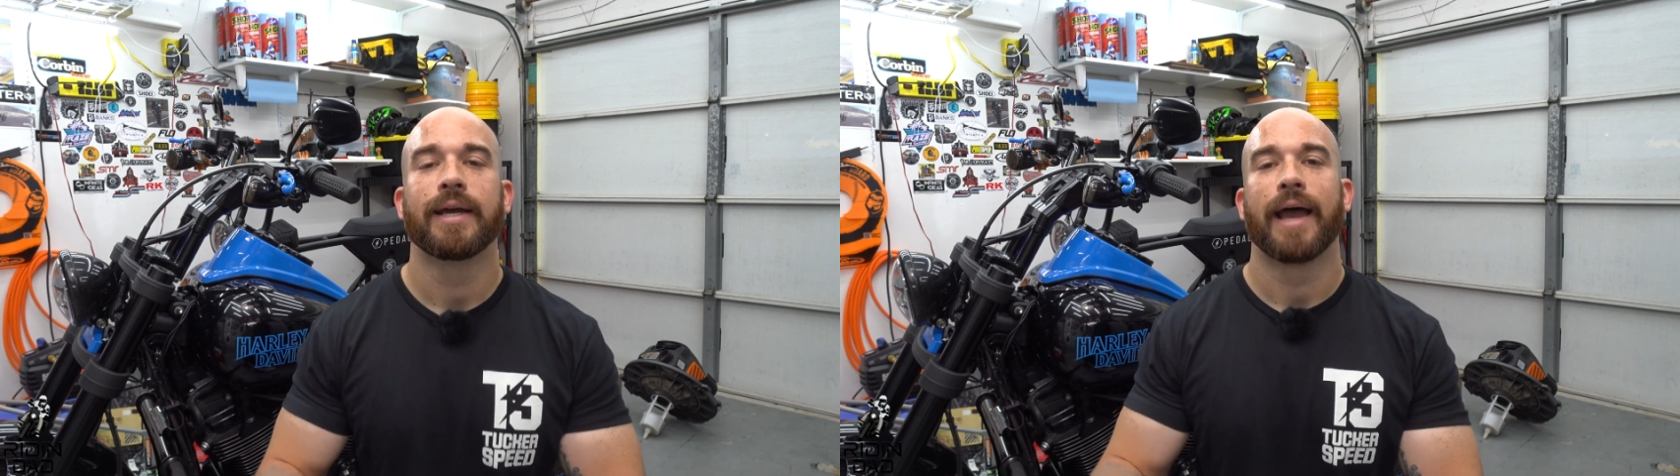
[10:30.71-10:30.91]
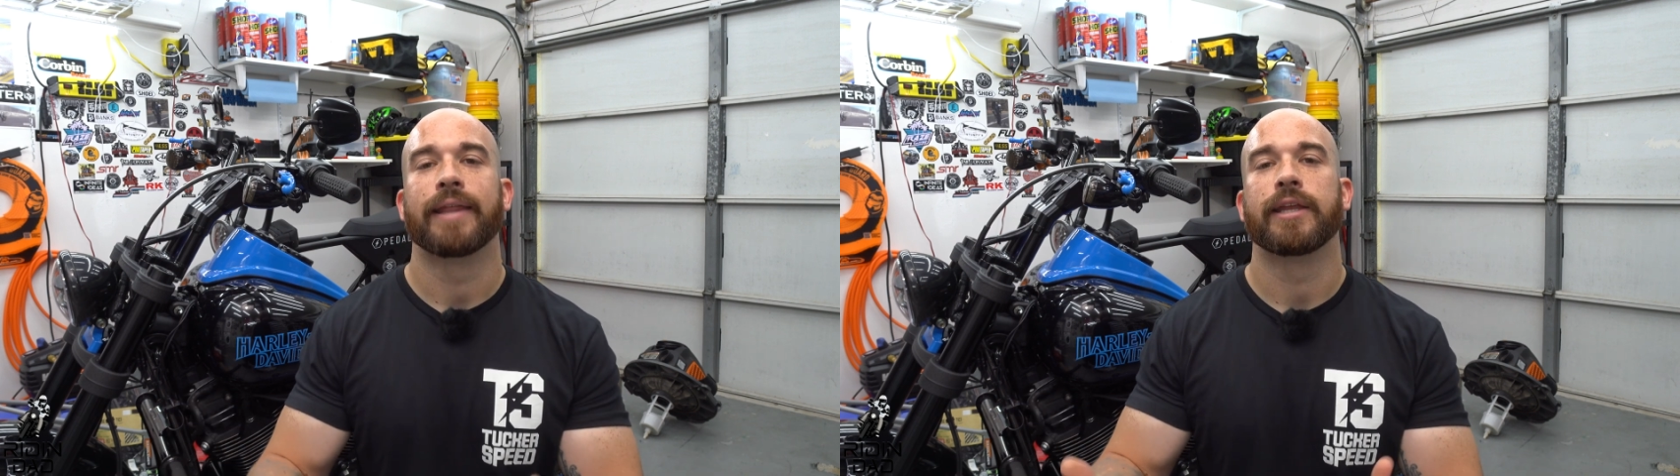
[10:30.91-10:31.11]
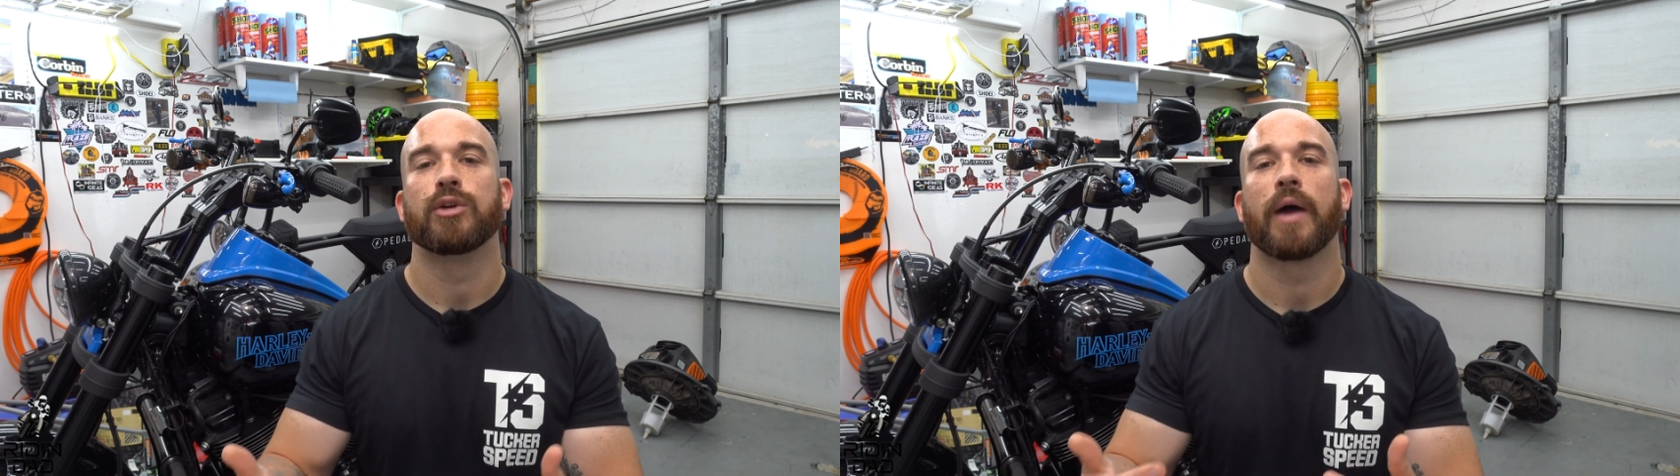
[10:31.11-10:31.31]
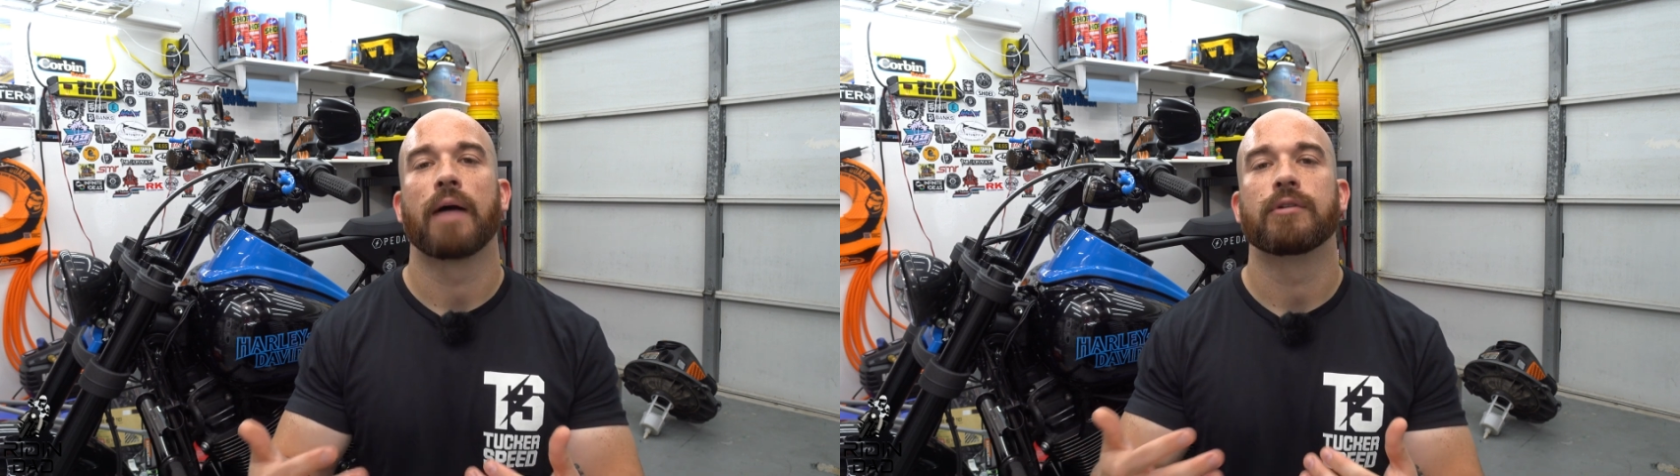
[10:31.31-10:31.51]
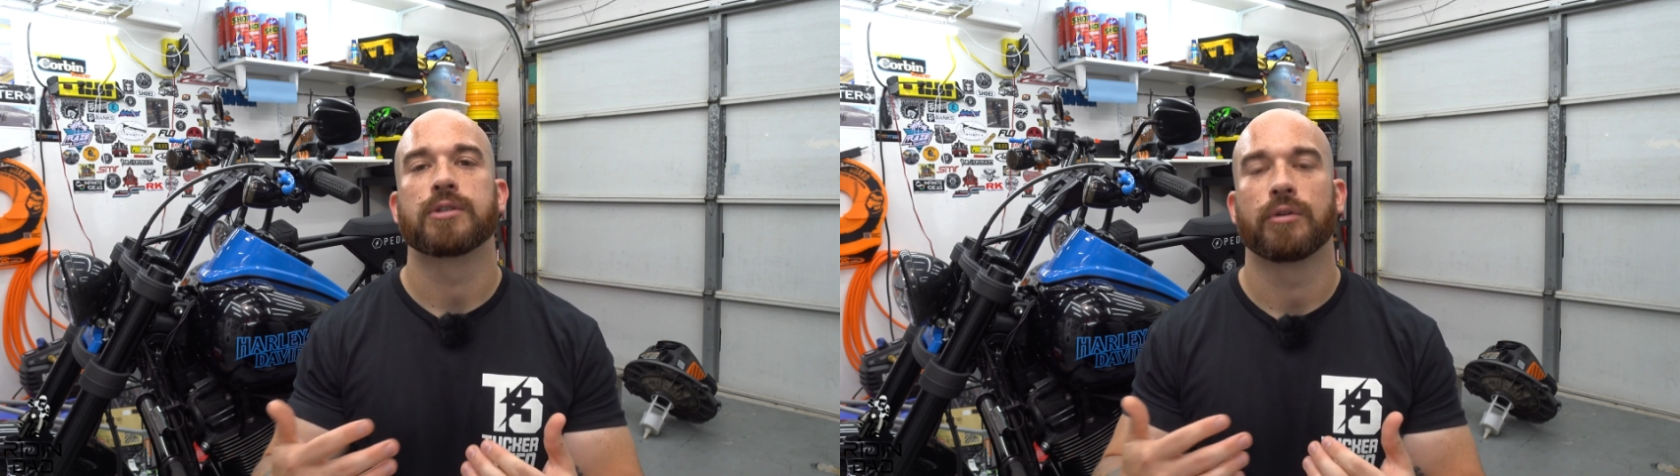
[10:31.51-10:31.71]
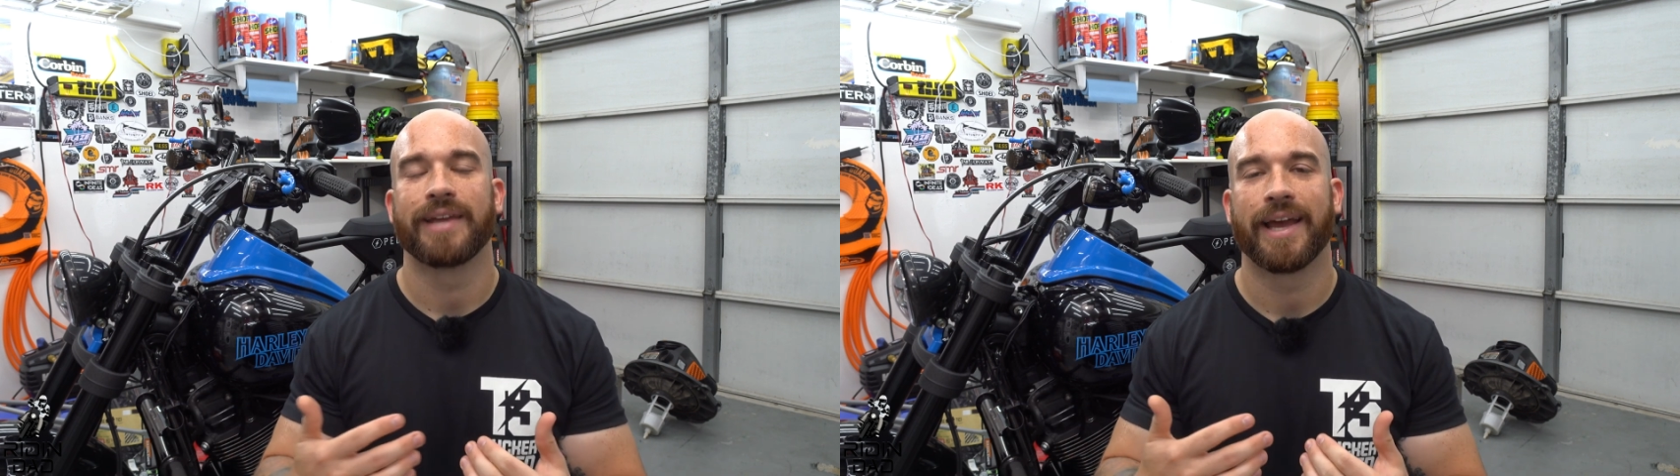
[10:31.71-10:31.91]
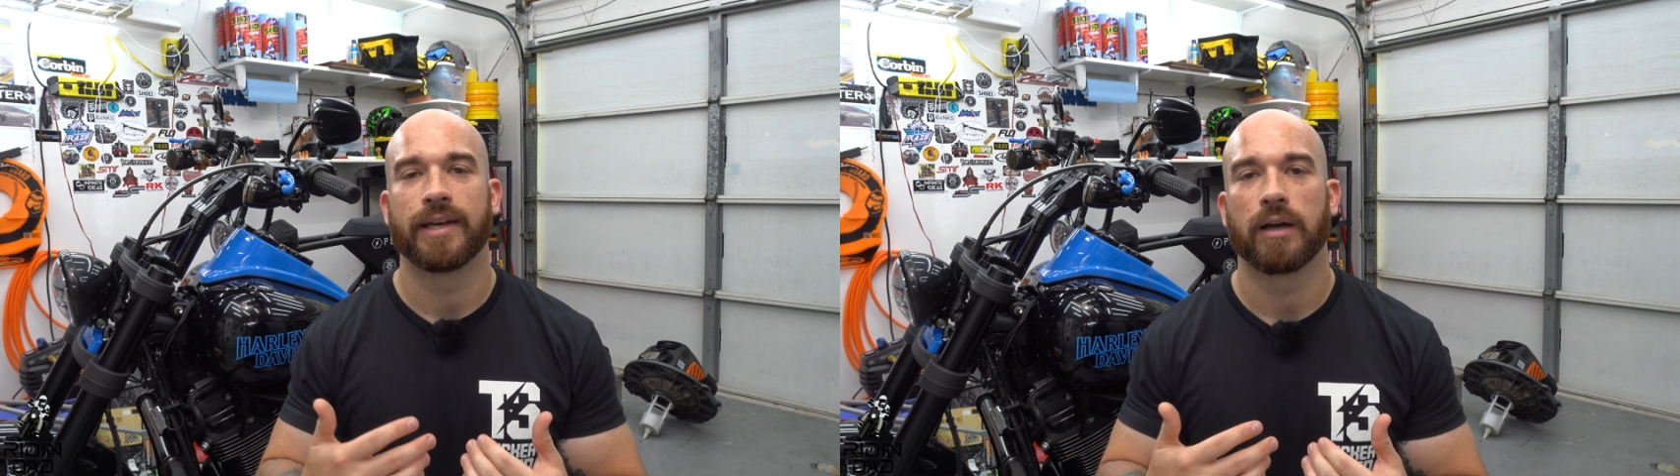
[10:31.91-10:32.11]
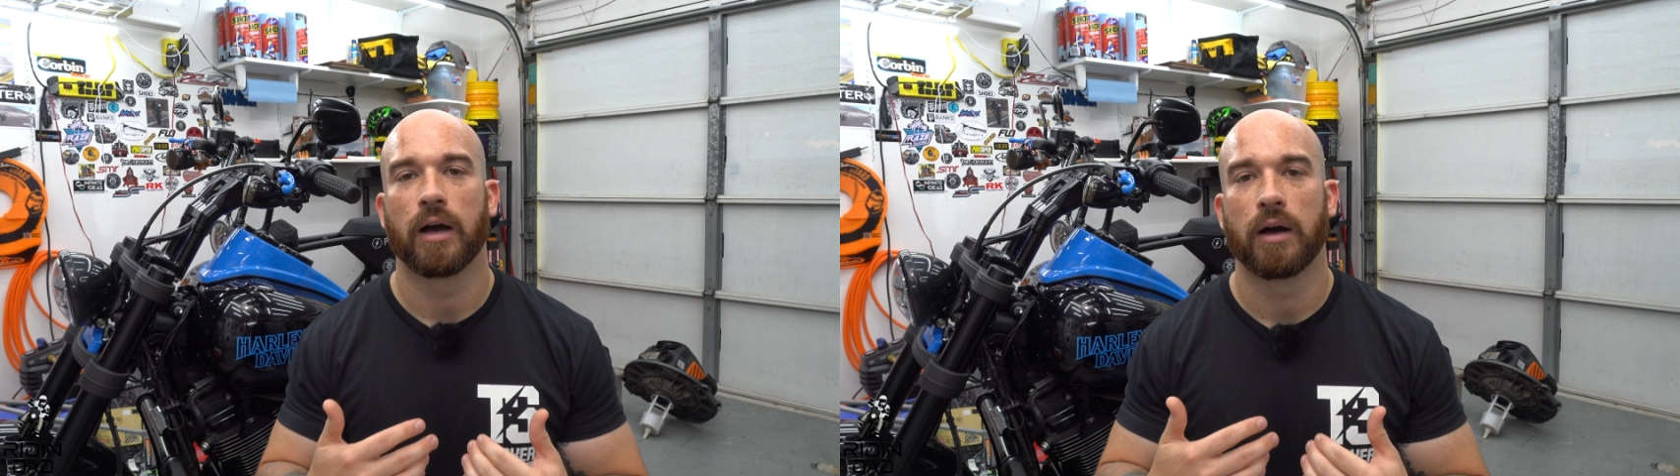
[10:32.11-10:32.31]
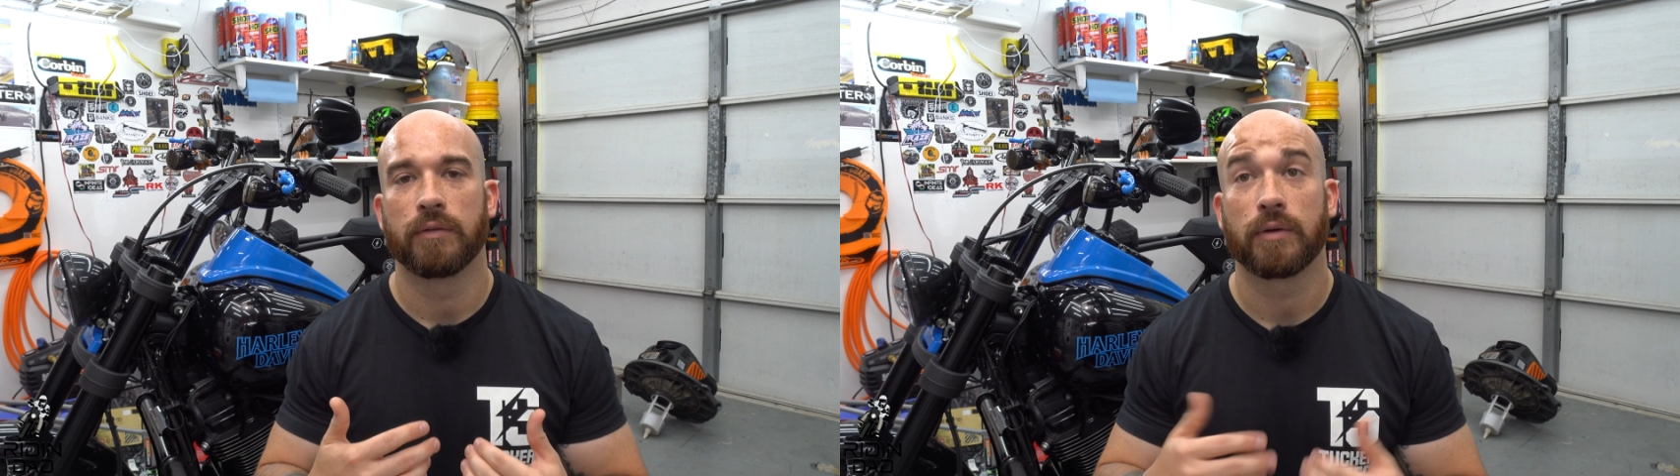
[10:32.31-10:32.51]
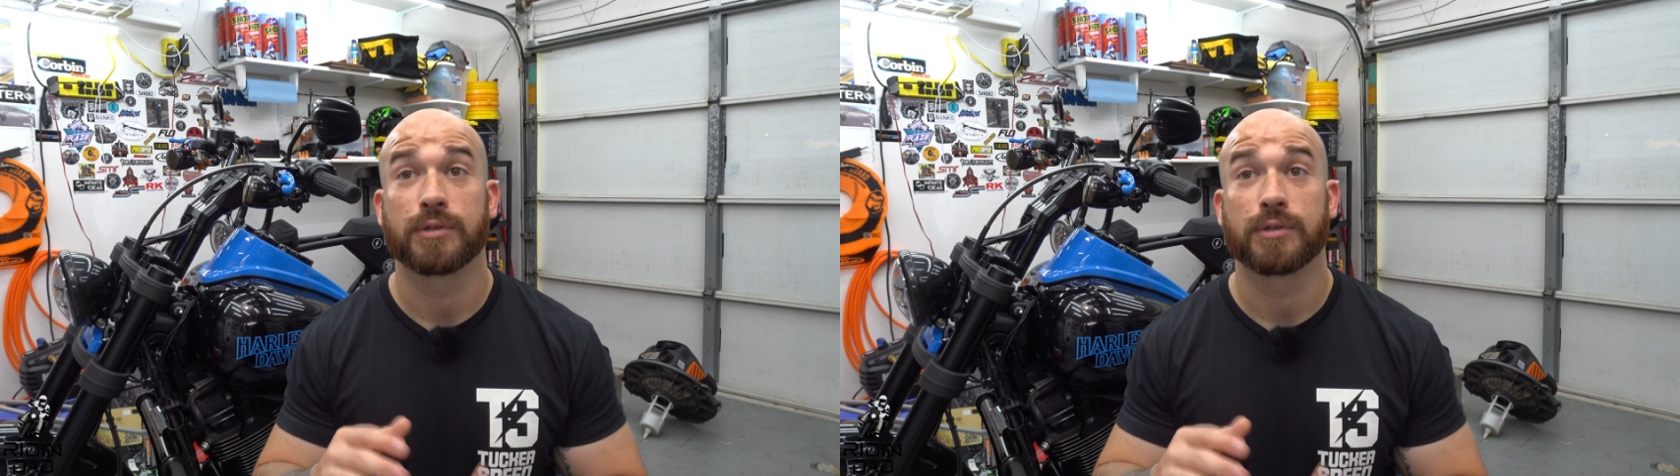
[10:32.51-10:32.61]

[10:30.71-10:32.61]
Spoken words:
and then you have until the end of